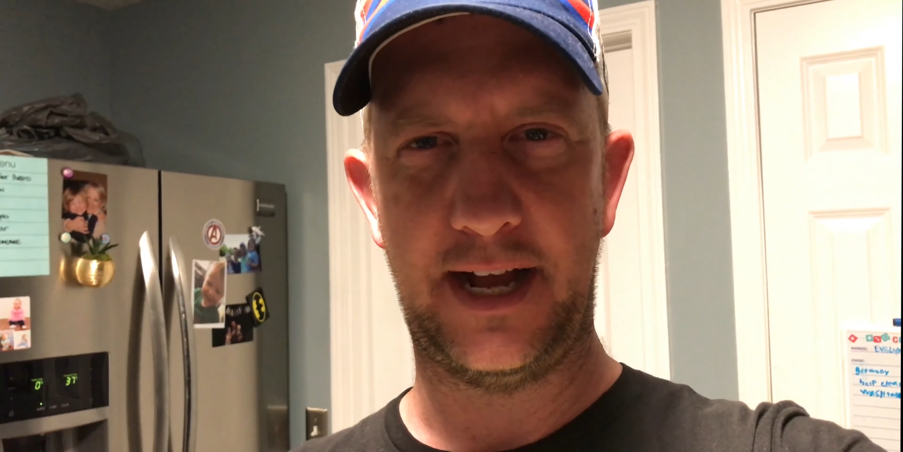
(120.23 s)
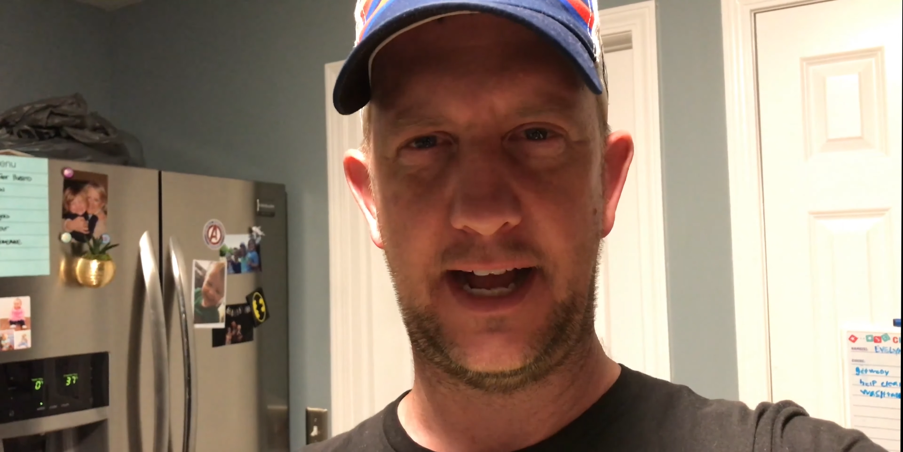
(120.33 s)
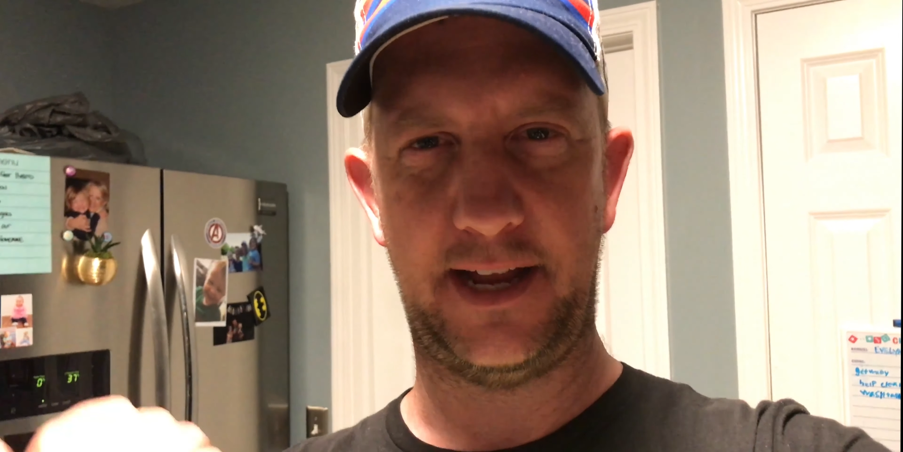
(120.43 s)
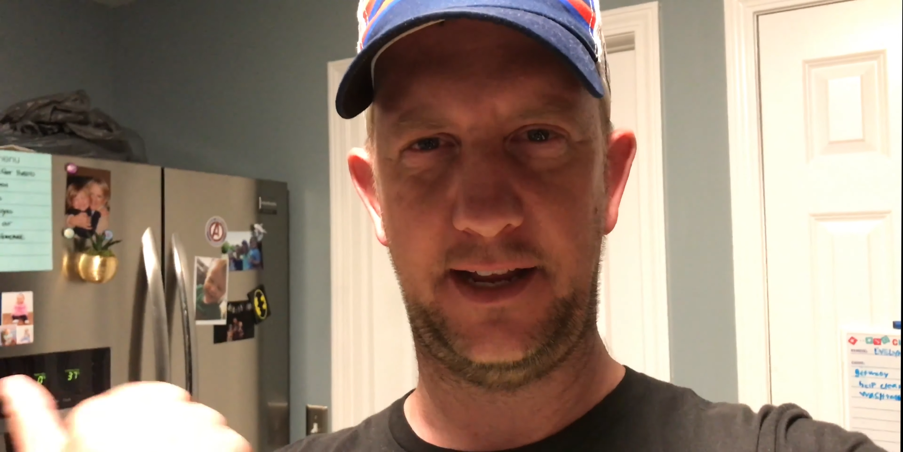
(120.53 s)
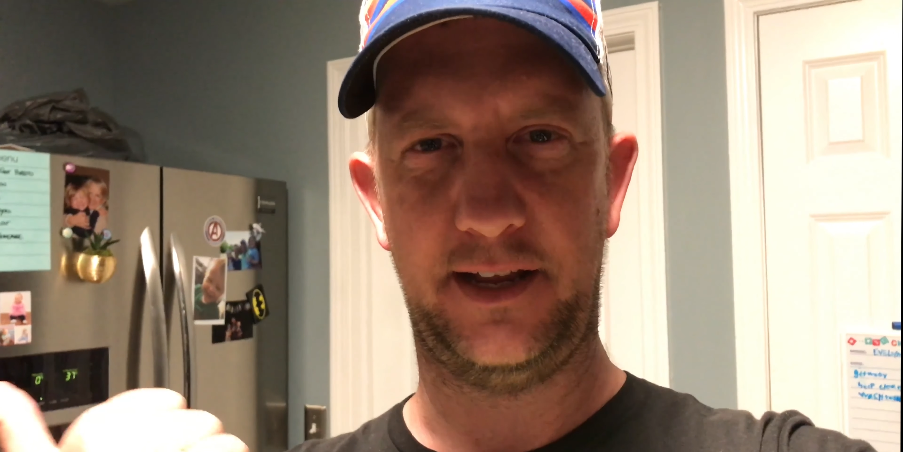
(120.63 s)

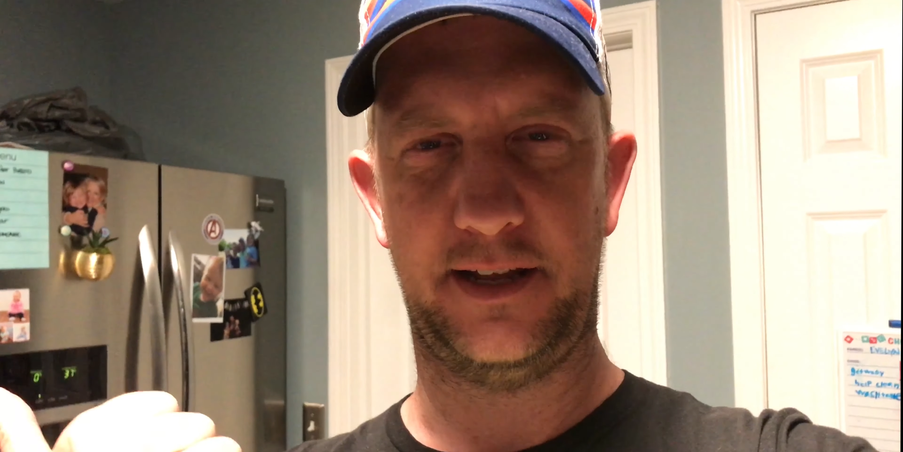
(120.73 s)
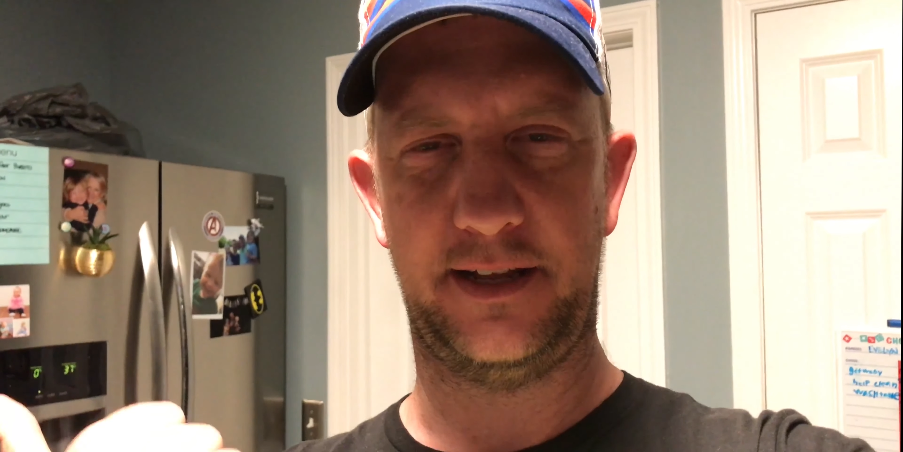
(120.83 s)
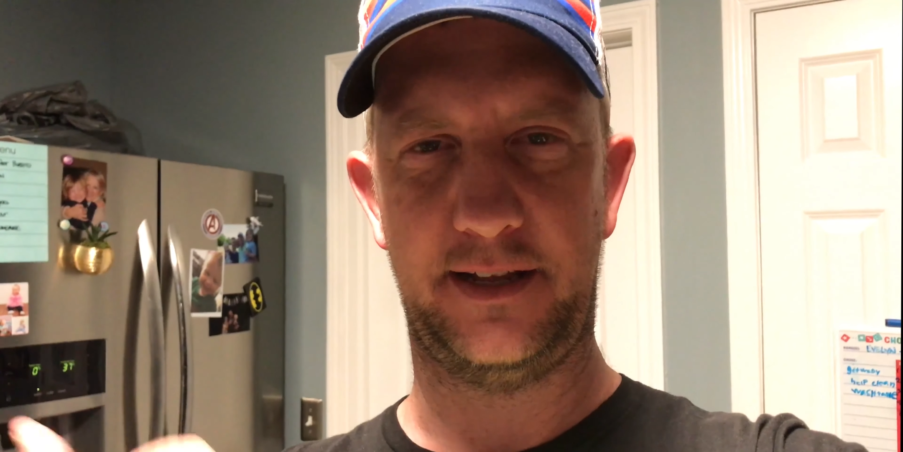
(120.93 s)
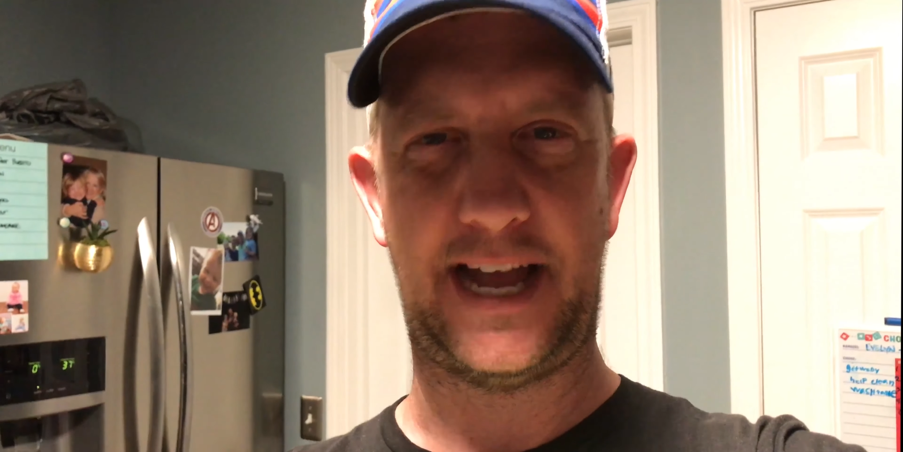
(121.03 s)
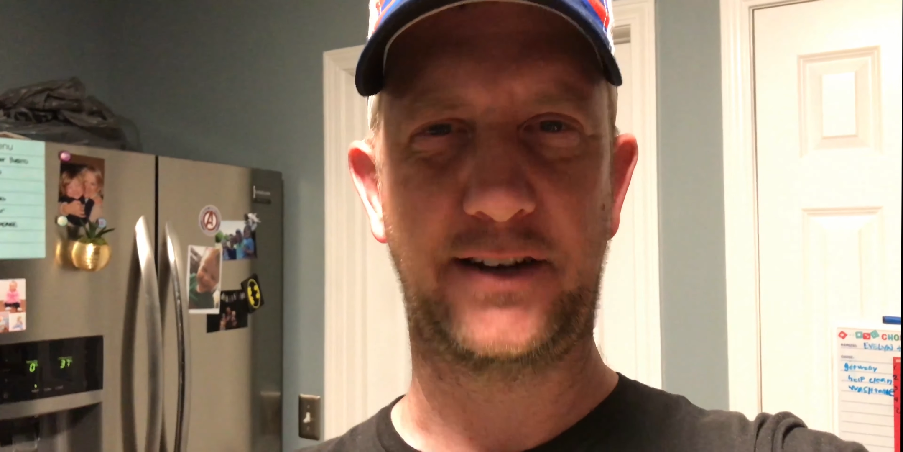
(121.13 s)
I
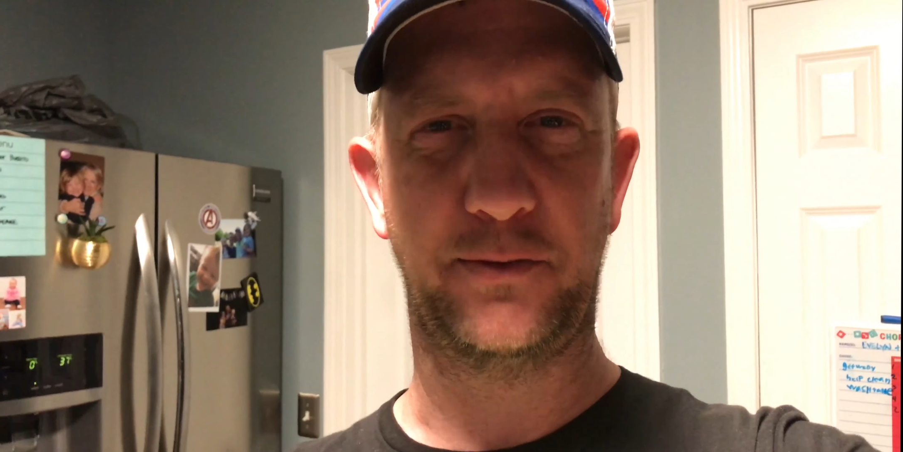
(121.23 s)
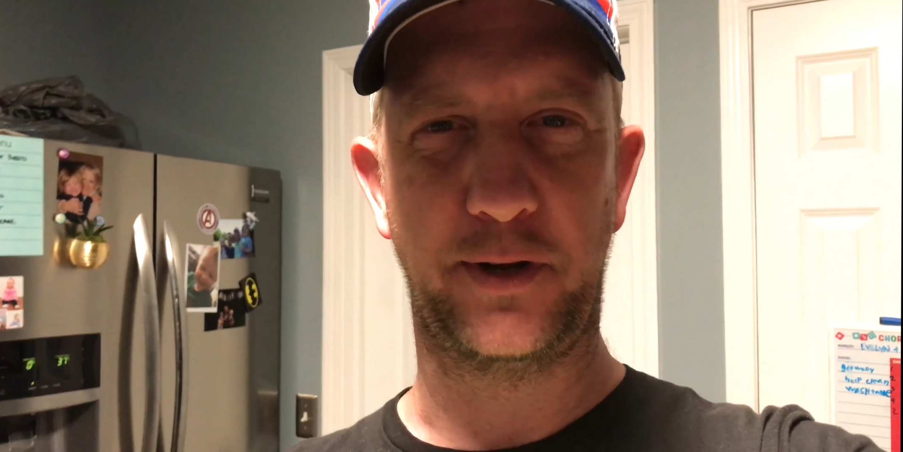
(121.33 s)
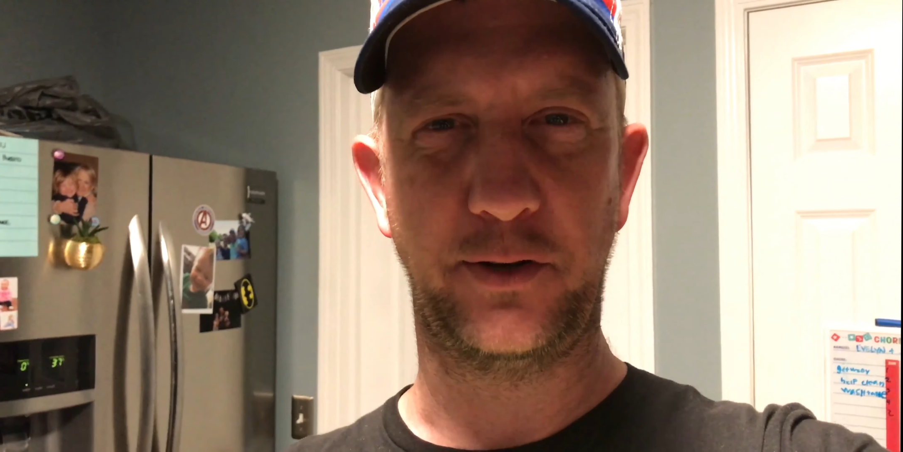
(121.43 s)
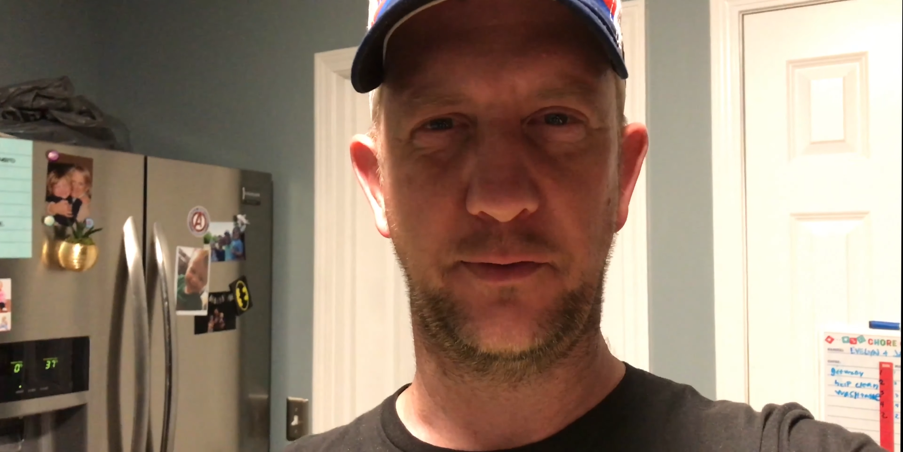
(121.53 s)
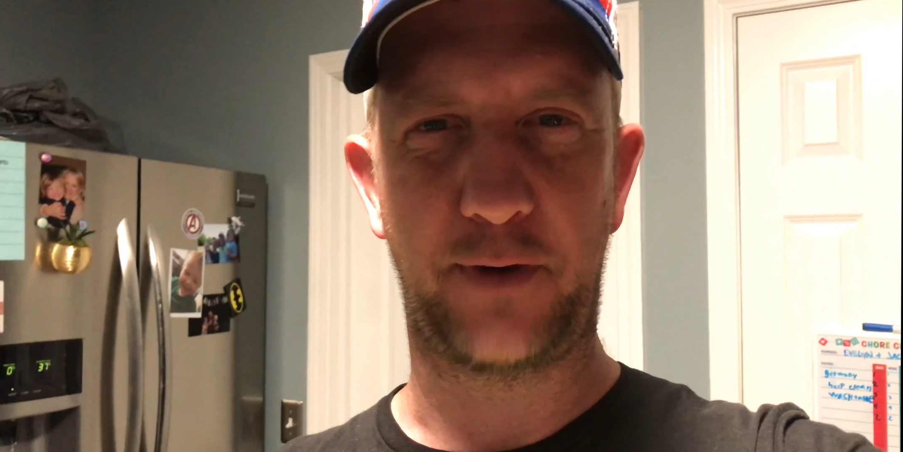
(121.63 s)
actually
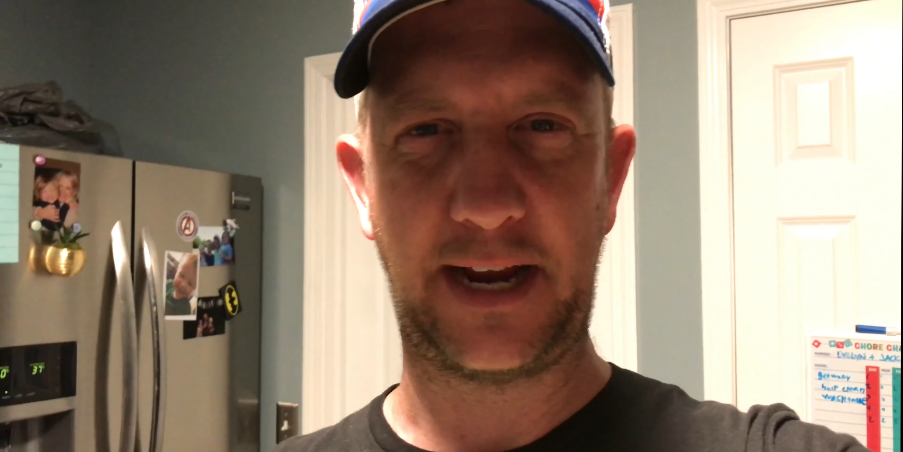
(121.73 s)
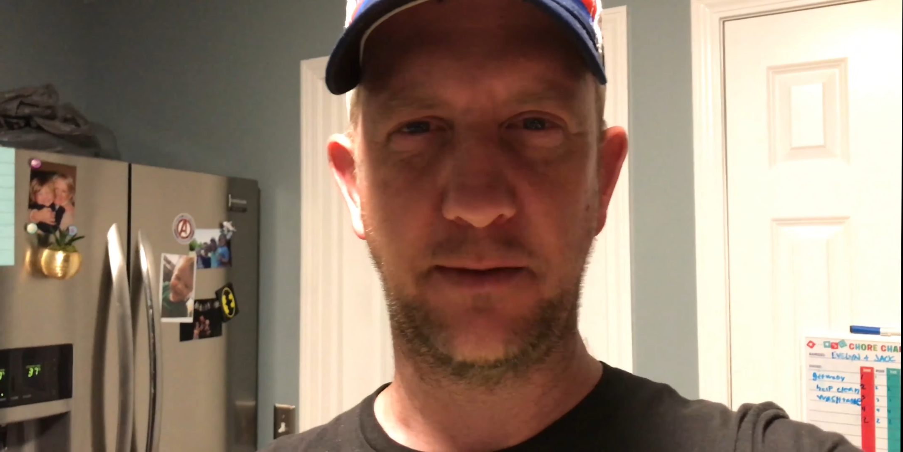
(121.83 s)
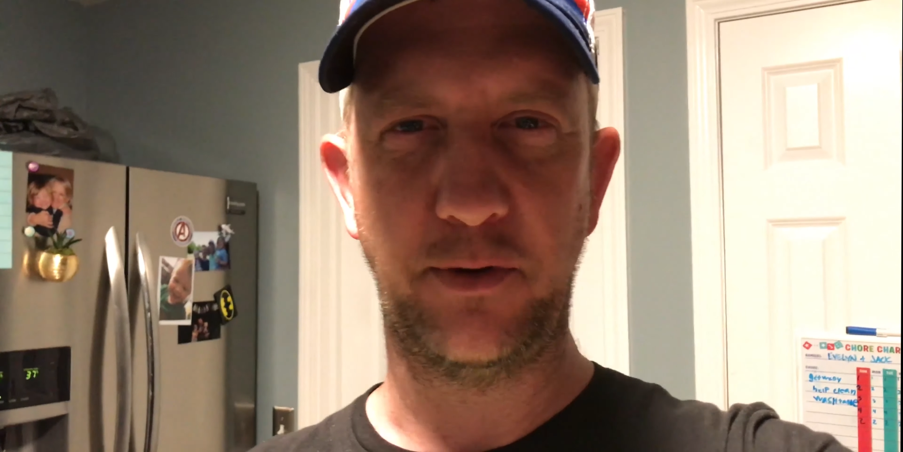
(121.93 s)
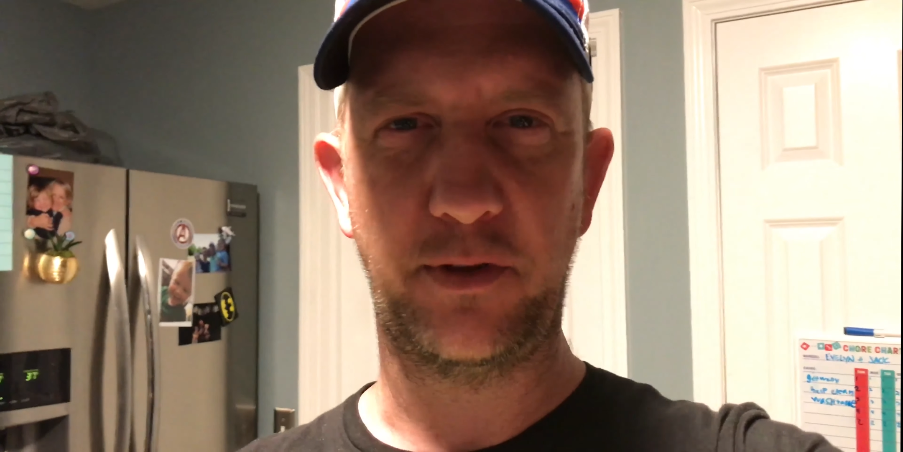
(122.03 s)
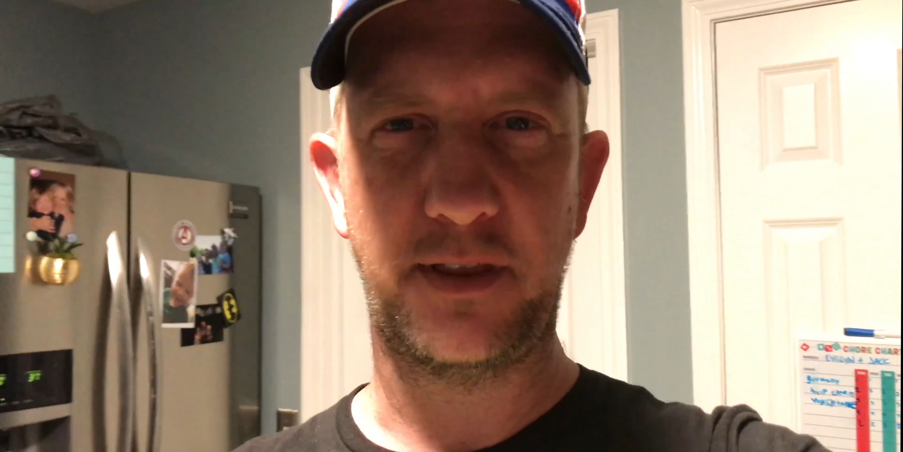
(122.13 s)
want to do
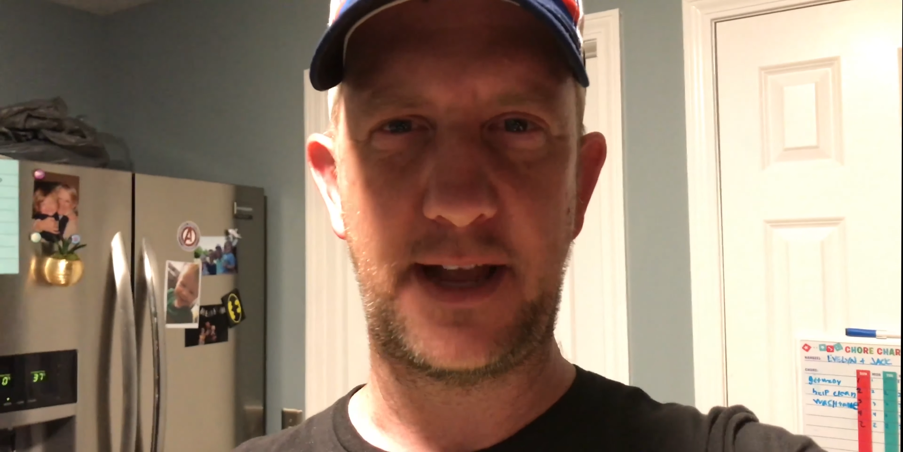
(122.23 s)
Frankenmuth